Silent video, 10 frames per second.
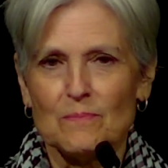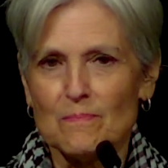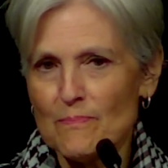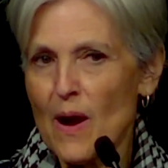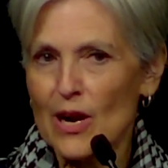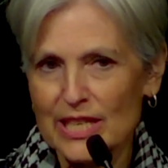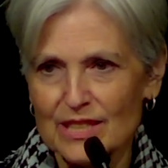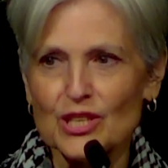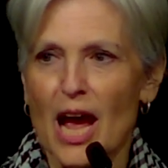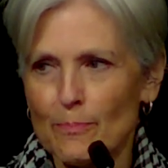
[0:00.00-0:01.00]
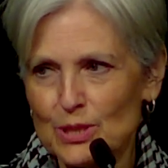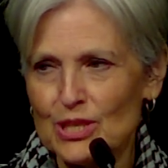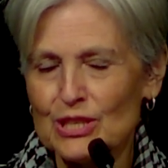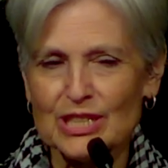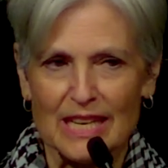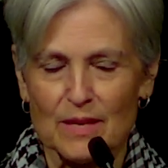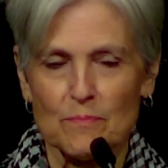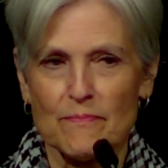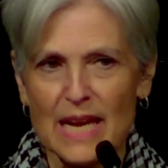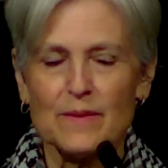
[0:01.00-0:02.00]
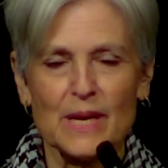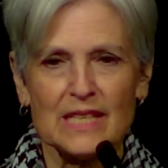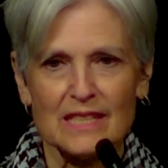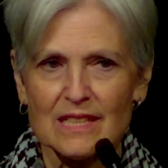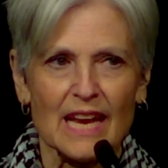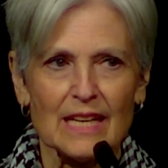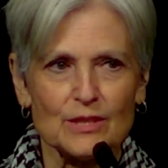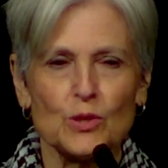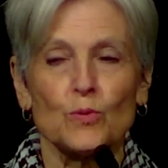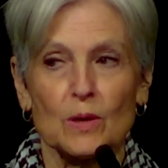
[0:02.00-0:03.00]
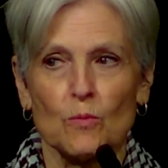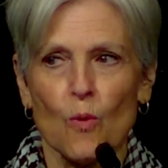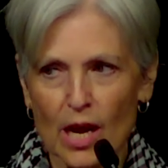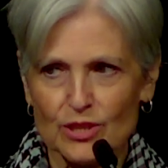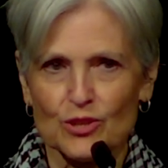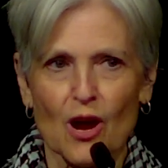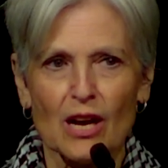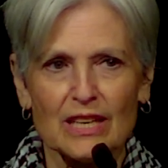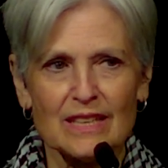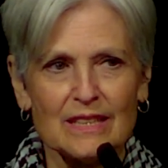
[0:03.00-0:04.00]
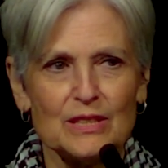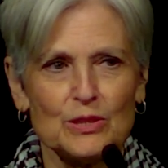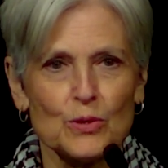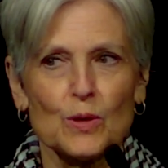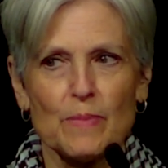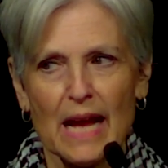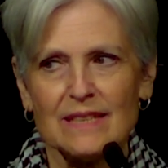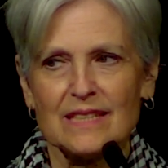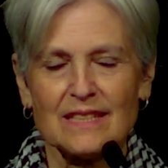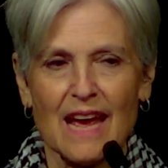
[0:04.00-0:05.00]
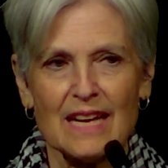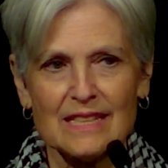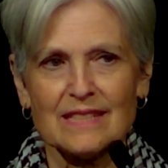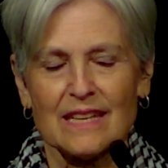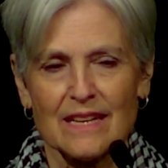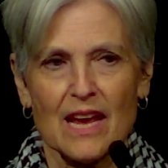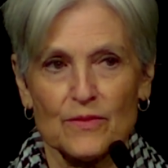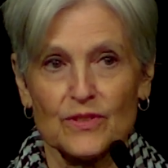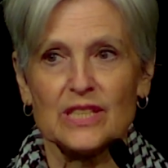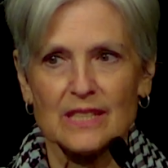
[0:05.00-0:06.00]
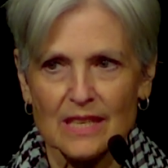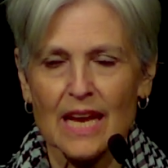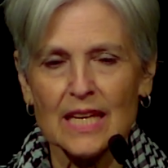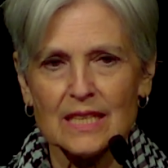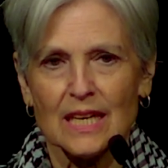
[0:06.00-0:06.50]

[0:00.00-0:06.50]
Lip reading: party chapters in many, many states who are watchdogging your ballot status in every state,